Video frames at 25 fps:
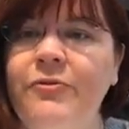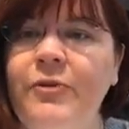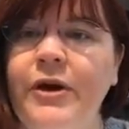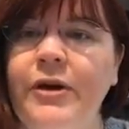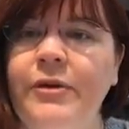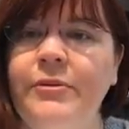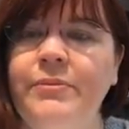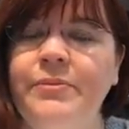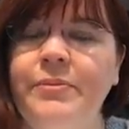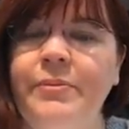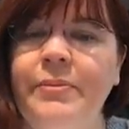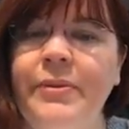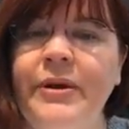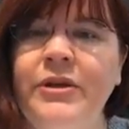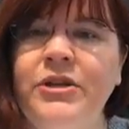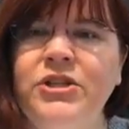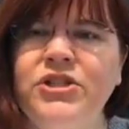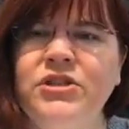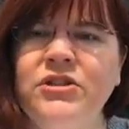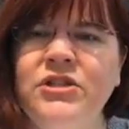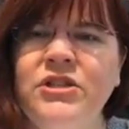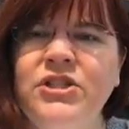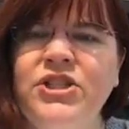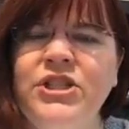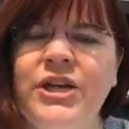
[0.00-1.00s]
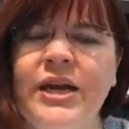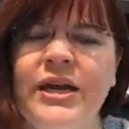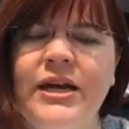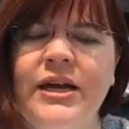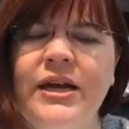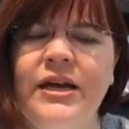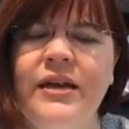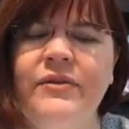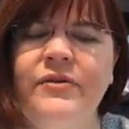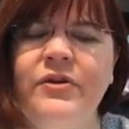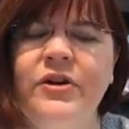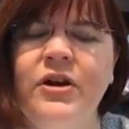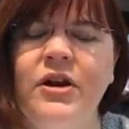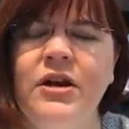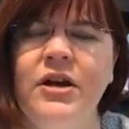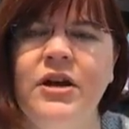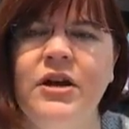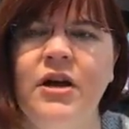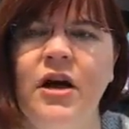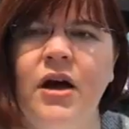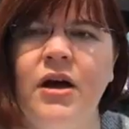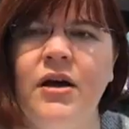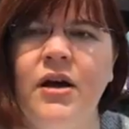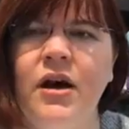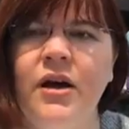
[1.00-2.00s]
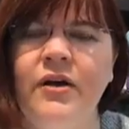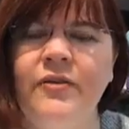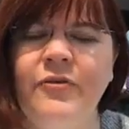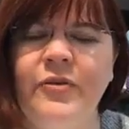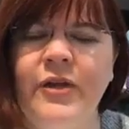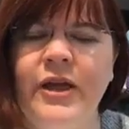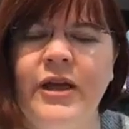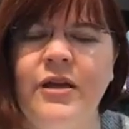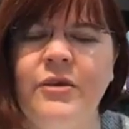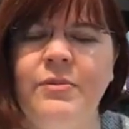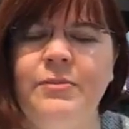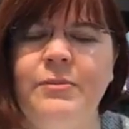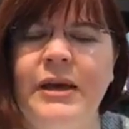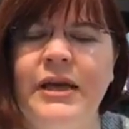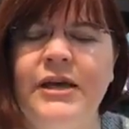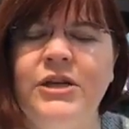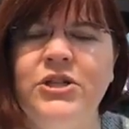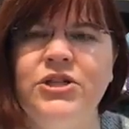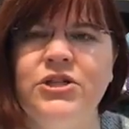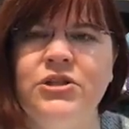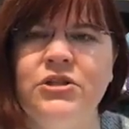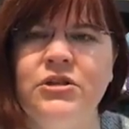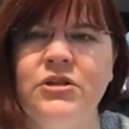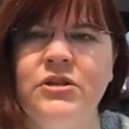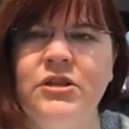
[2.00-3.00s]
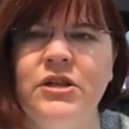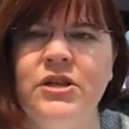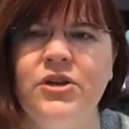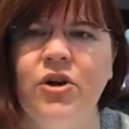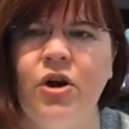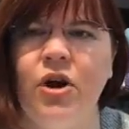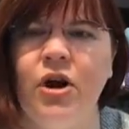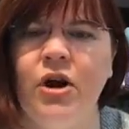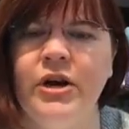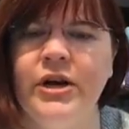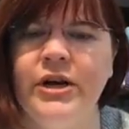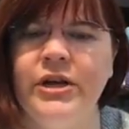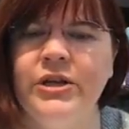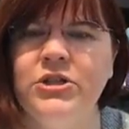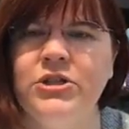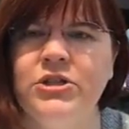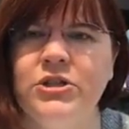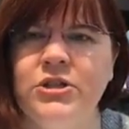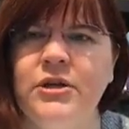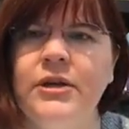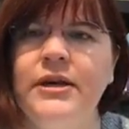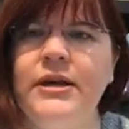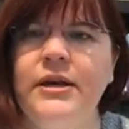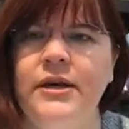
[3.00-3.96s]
um be sure and check even on a knockoff like make sure the yardage